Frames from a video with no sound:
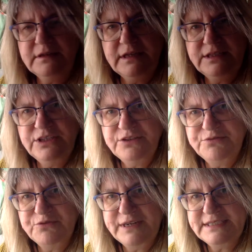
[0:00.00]
"Are you
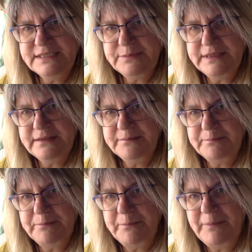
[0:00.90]
friends with
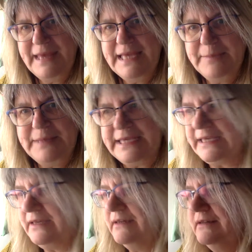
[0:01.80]

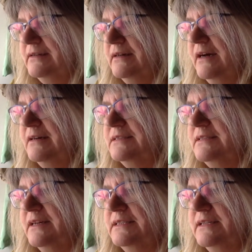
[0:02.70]
Baby?" asked
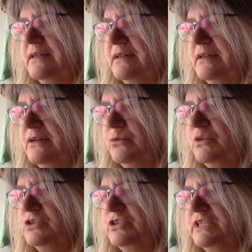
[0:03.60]
Ida,
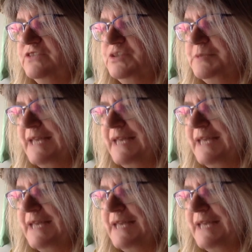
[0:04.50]
wondering if she was